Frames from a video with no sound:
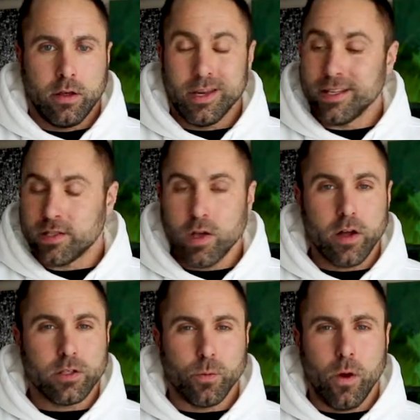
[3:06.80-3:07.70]
And it
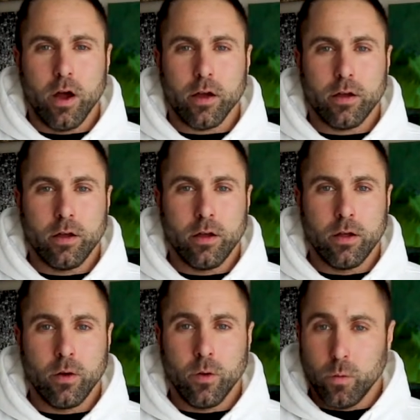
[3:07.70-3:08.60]
started to work.
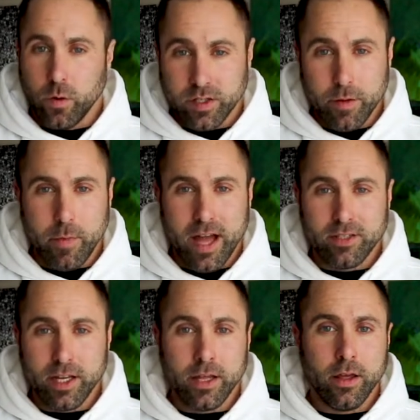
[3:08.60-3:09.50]
Was it
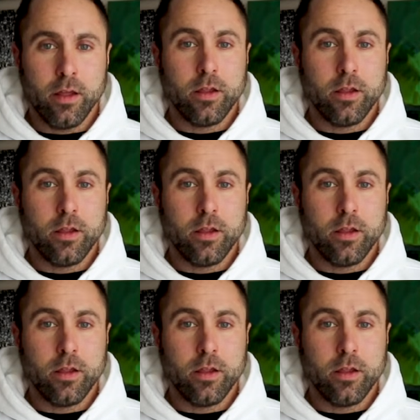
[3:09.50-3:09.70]
magic?